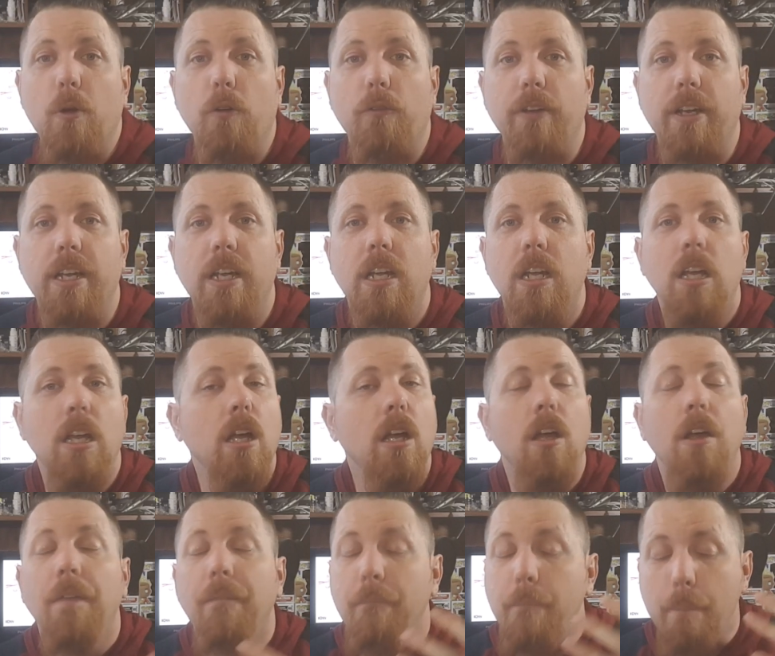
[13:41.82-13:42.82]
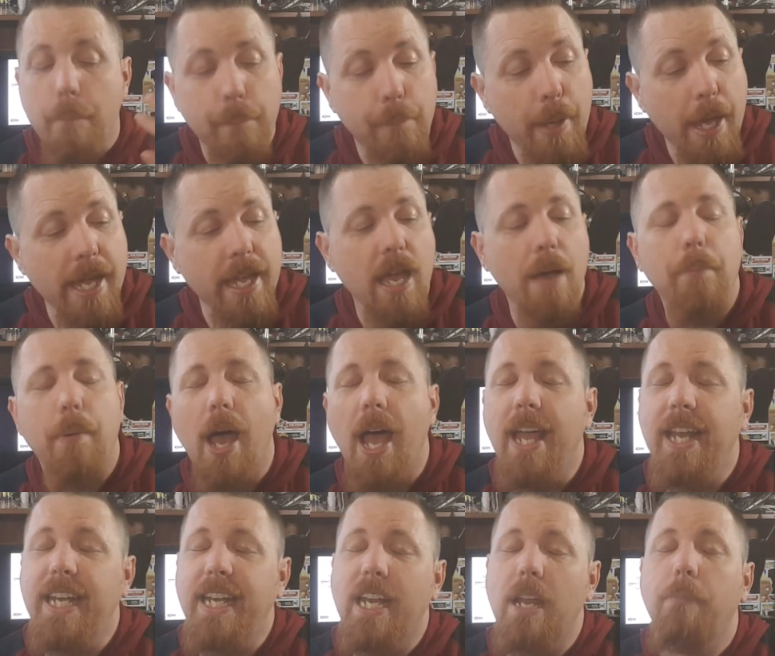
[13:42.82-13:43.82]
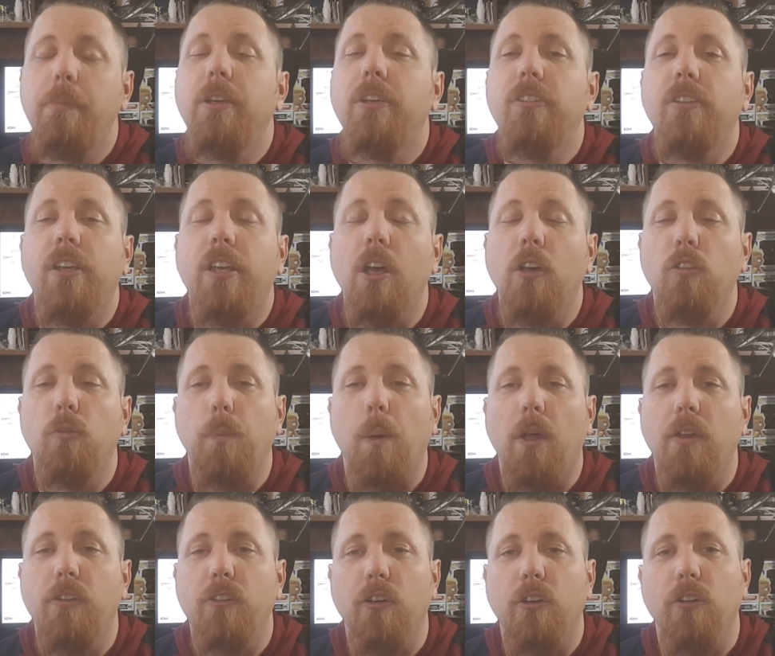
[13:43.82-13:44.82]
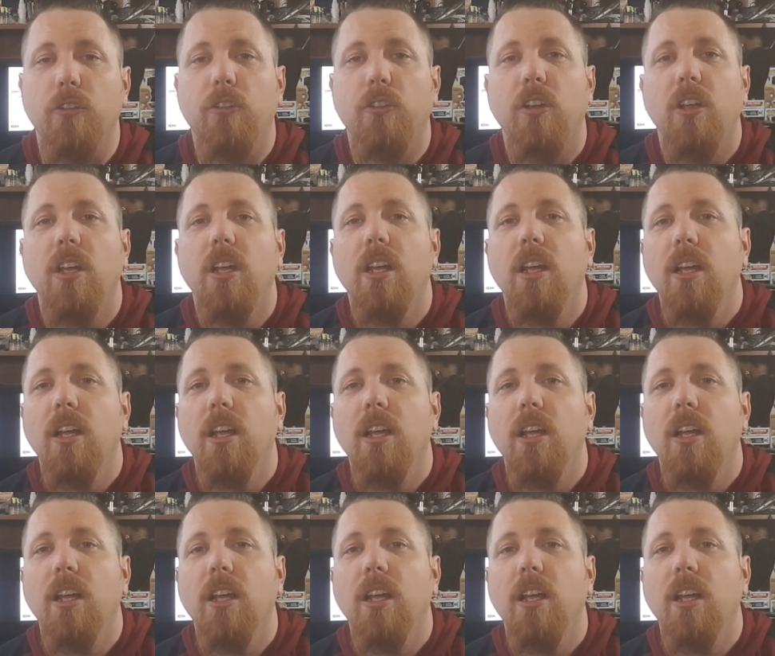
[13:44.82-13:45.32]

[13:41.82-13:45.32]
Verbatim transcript: movie, pick up IDW Ghostbusters.